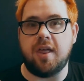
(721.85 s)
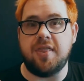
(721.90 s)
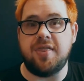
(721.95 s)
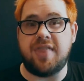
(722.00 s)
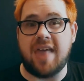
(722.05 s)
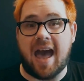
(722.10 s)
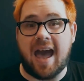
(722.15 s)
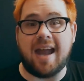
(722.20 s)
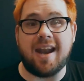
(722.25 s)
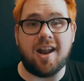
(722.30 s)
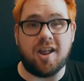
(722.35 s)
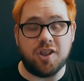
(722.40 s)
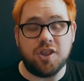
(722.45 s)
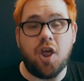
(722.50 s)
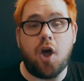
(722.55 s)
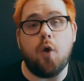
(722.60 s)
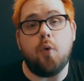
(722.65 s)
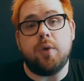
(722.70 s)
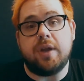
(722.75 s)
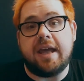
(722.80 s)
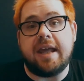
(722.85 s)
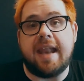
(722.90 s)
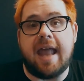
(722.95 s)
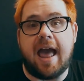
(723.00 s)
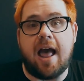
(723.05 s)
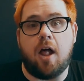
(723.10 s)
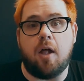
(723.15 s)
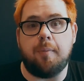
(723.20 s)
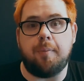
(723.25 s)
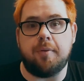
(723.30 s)
that alone can
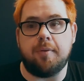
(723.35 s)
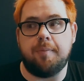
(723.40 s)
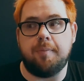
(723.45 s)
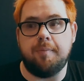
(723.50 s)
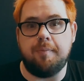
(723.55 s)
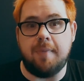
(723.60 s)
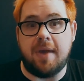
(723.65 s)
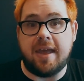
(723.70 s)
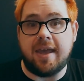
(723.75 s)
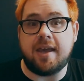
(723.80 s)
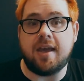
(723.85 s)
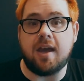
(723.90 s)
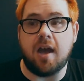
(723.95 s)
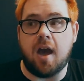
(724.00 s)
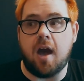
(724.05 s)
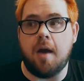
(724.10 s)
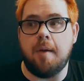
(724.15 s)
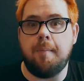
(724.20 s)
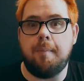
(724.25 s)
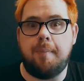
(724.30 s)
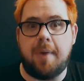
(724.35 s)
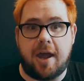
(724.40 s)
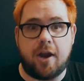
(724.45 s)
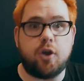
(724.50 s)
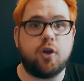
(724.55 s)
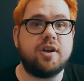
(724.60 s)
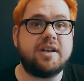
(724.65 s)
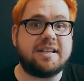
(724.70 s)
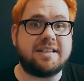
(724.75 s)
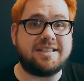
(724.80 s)
help make a
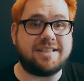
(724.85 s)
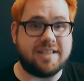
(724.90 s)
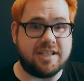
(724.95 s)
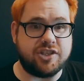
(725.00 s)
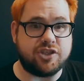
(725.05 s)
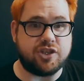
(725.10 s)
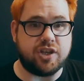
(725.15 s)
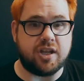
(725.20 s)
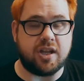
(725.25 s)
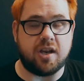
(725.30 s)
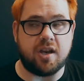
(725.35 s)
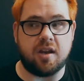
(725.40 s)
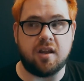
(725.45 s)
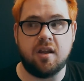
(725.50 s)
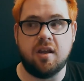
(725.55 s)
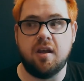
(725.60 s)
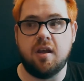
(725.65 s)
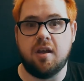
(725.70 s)
better decision,